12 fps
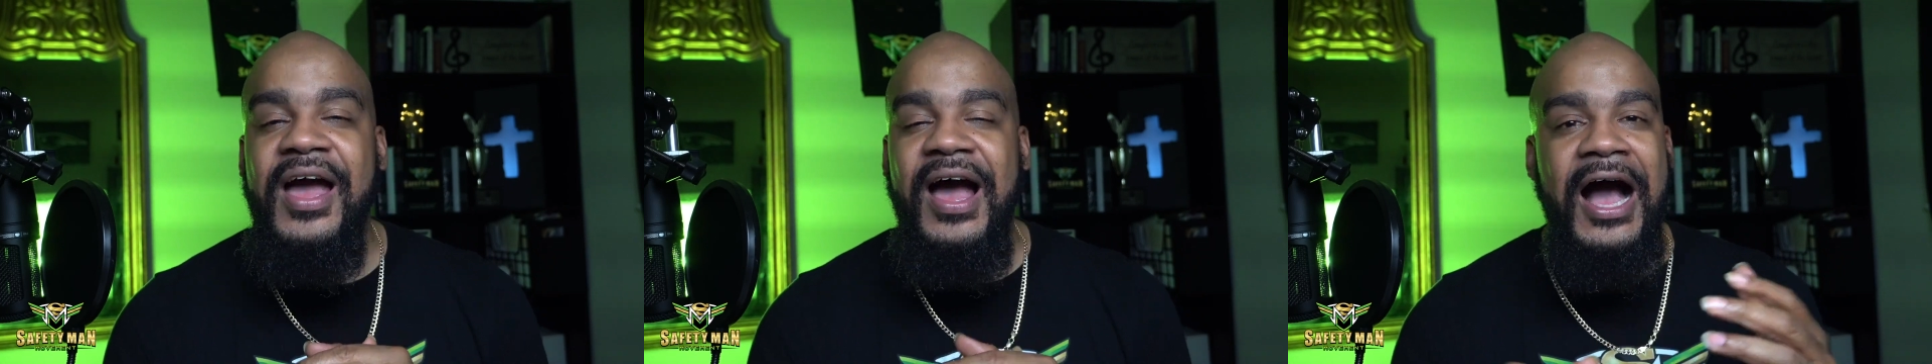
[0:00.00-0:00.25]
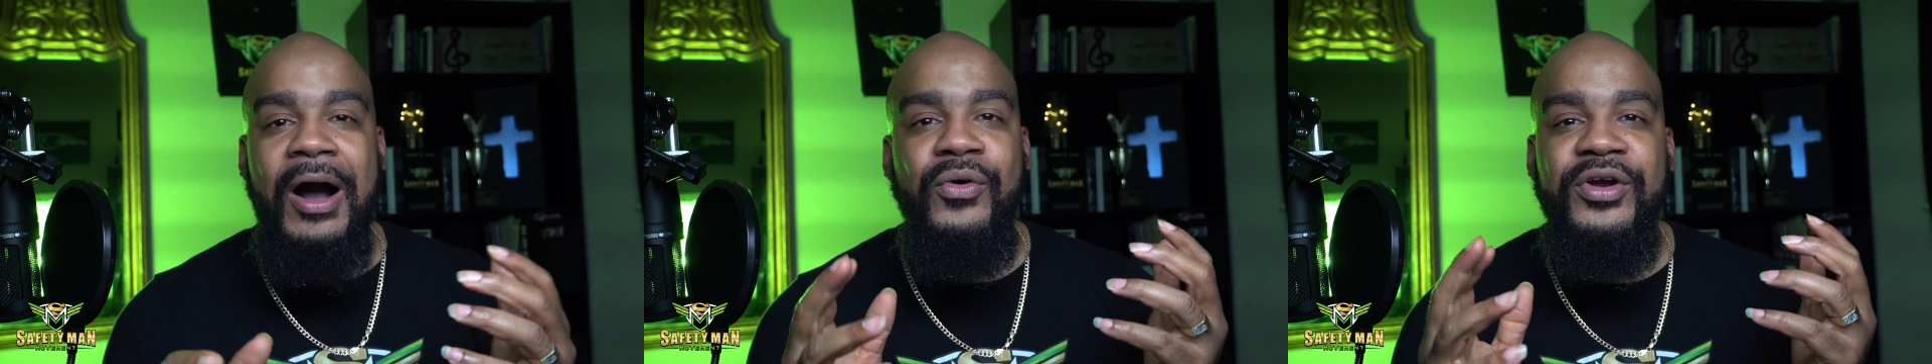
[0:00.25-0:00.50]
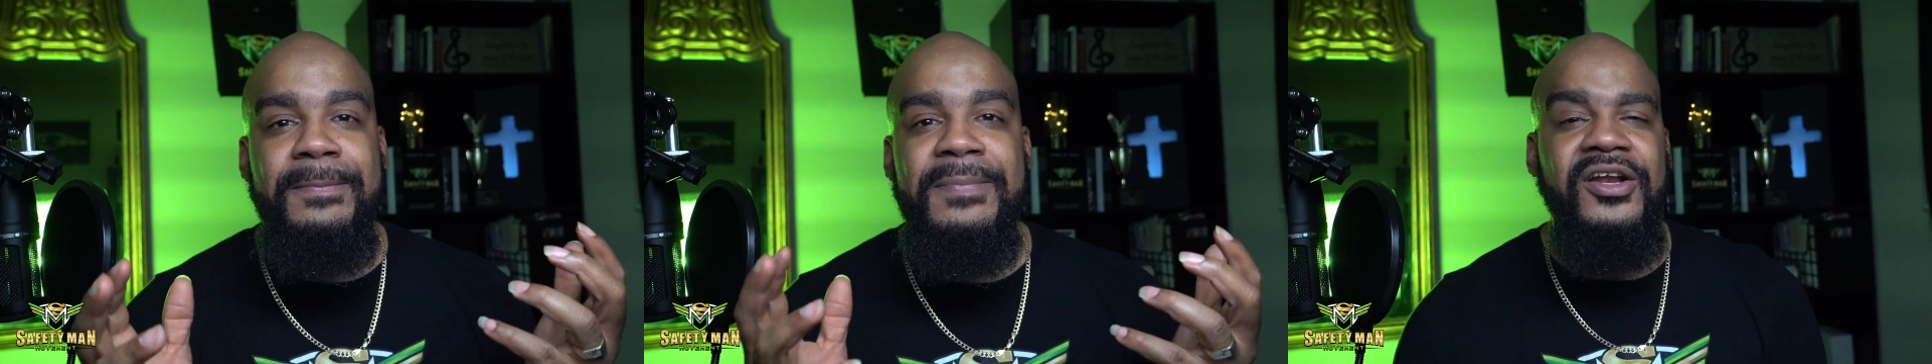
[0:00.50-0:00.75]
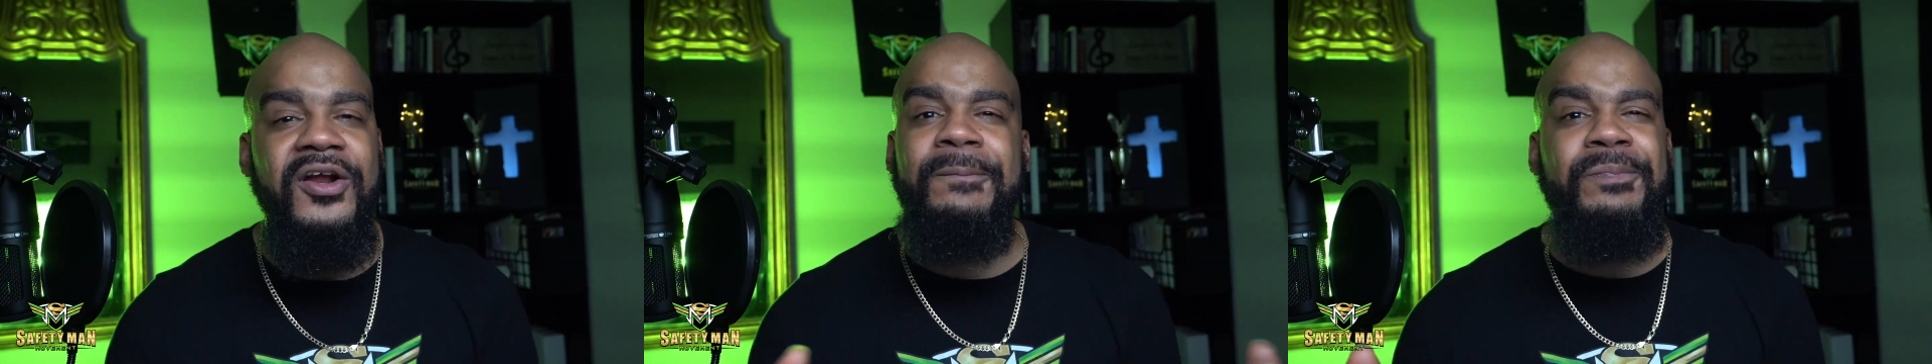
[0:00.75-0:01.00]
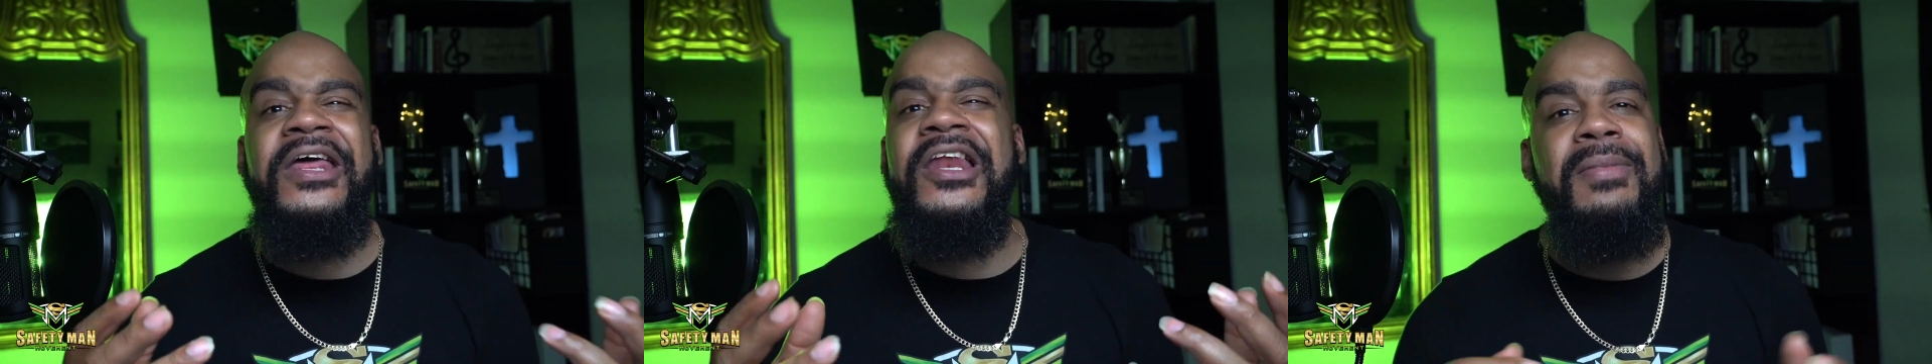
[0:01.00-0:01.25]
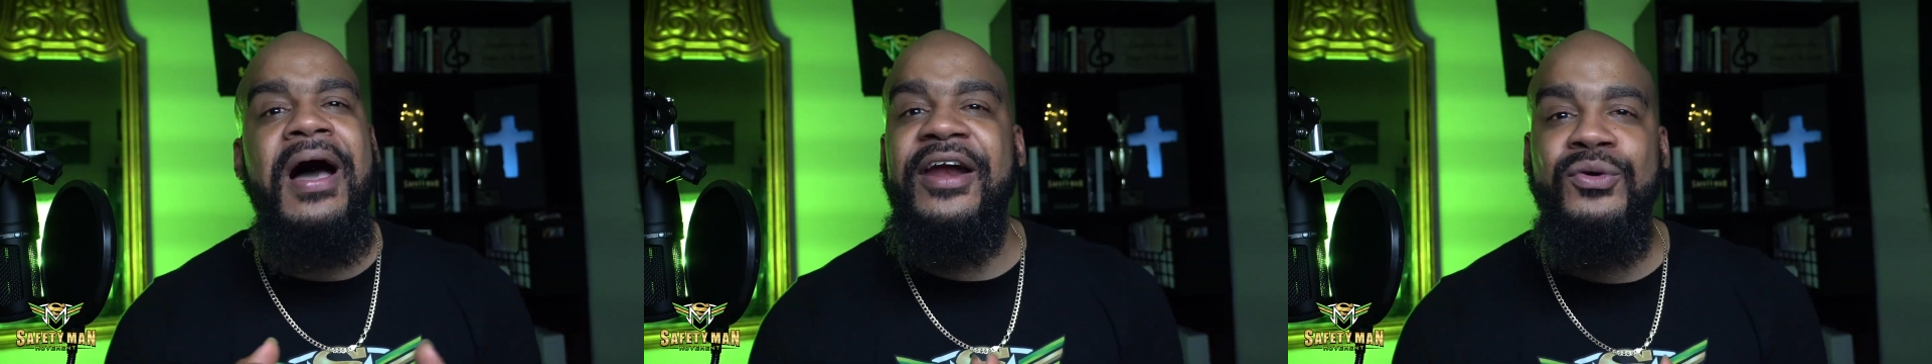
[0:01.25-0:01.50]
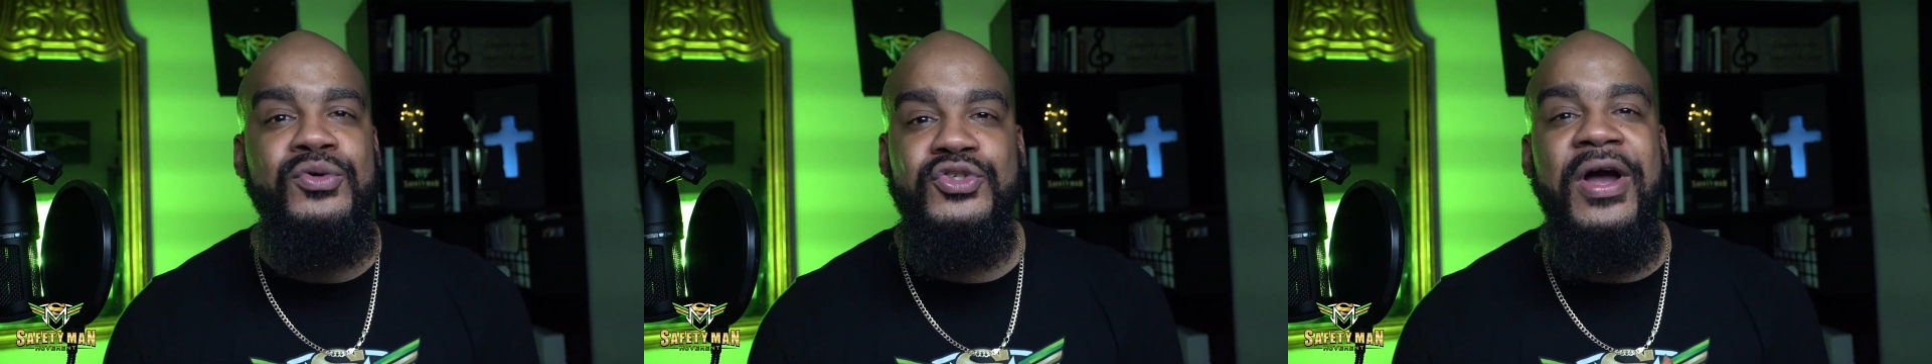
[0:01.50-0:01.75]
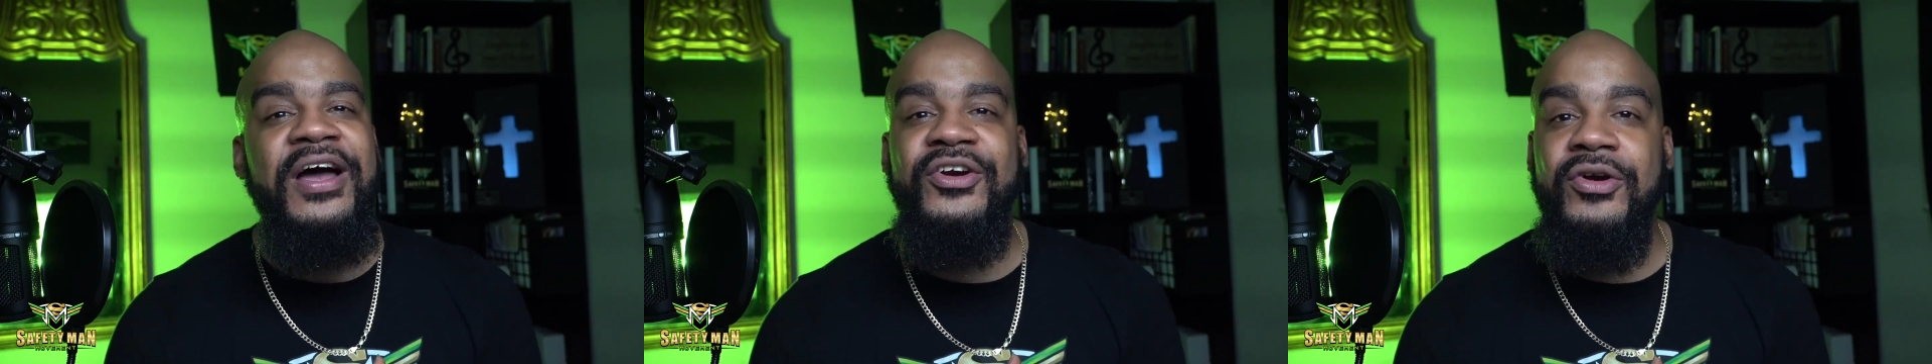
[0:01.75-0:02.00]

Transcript: I want to meet anybody who's trying to